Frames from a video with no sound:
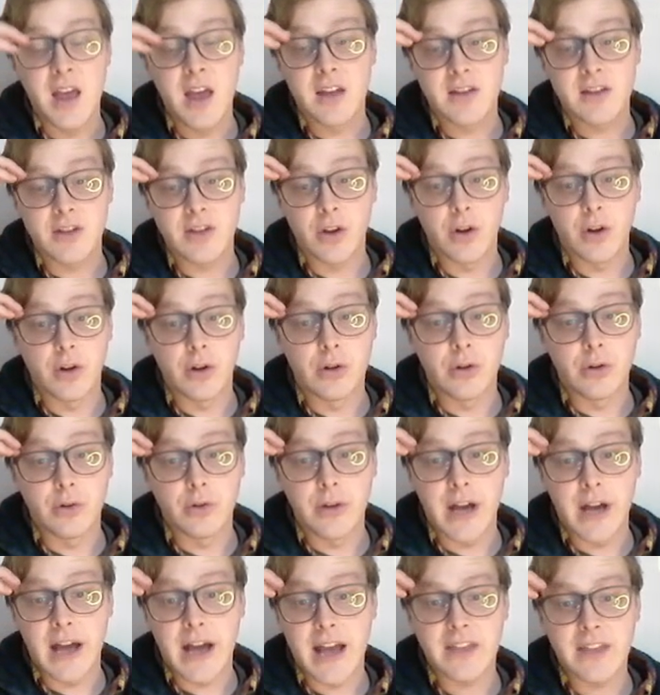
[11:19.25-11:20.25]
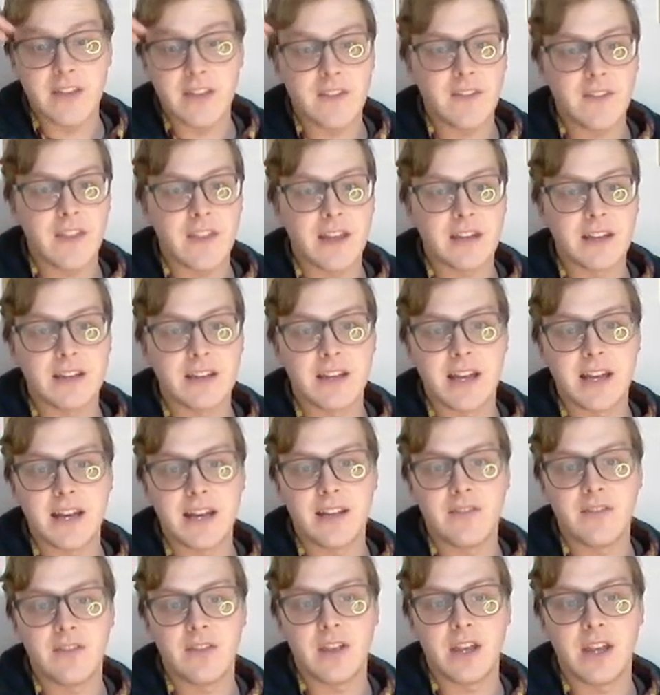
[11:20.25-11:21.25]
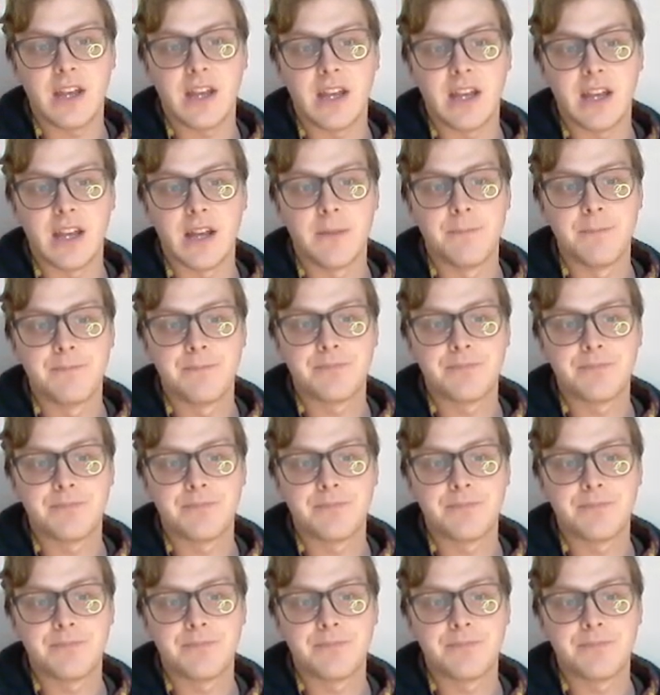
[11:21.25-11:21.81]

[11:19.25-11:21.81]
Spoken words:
So I think that getting the